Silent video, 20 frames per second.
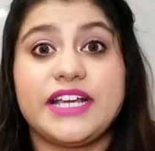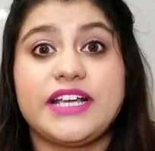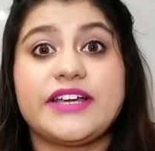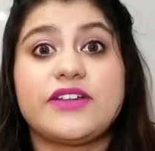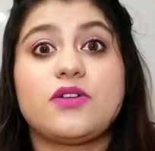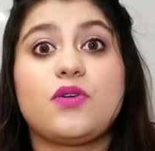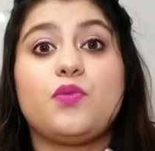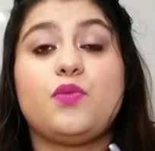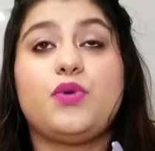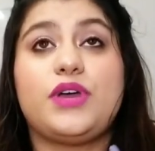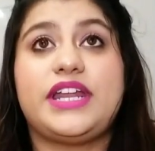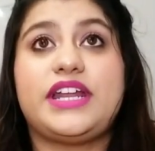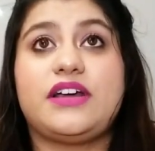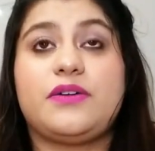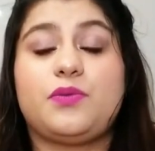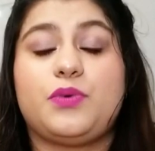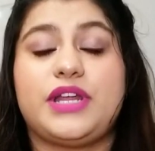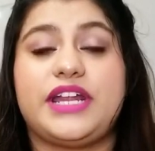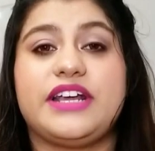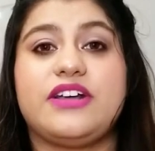
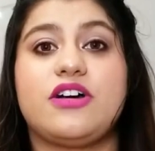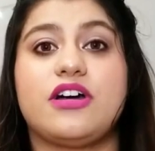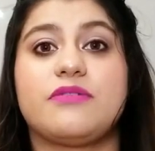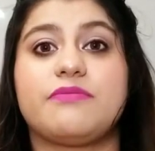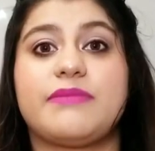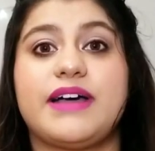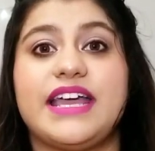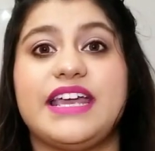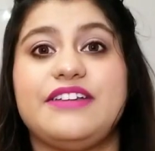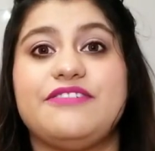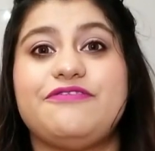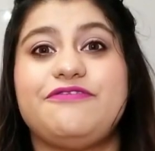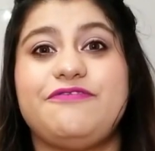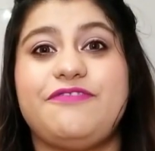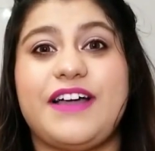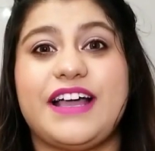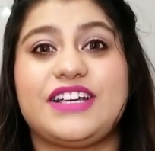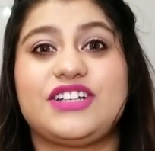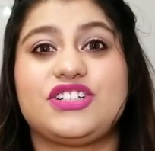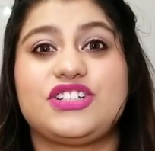I got my
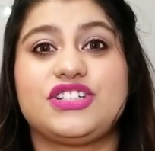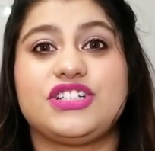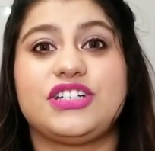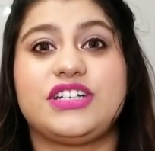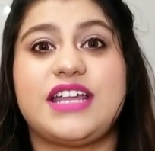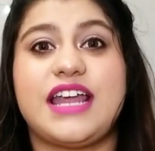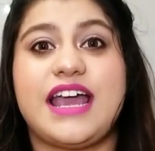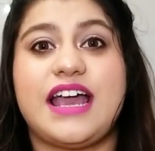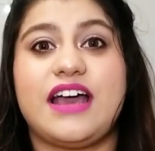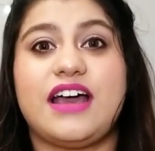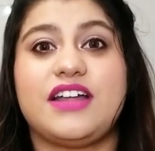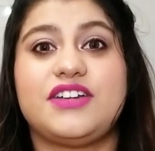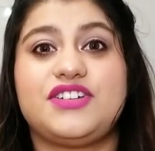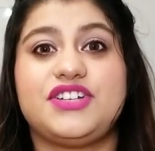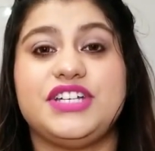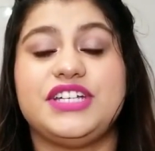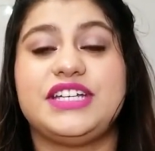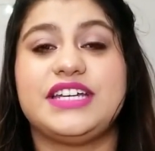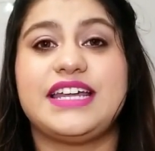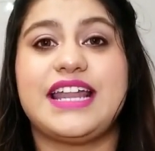infection
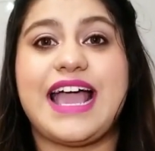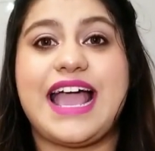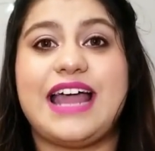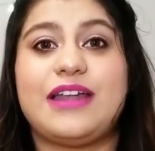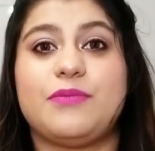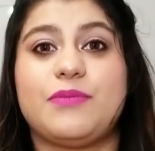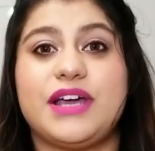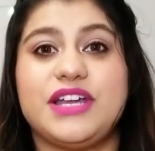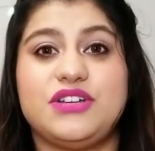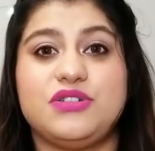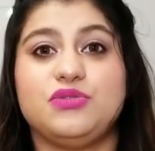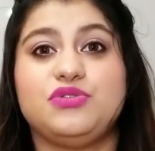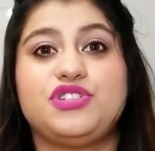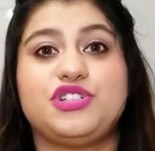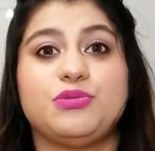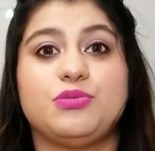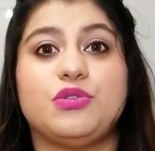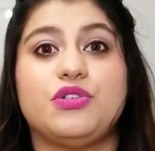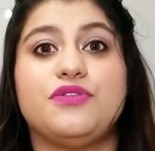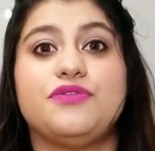treated and my tooth
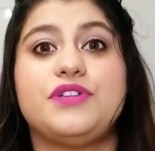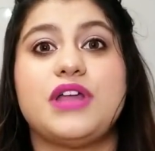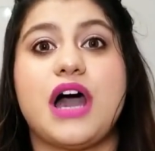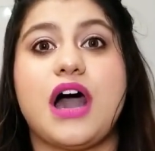removed,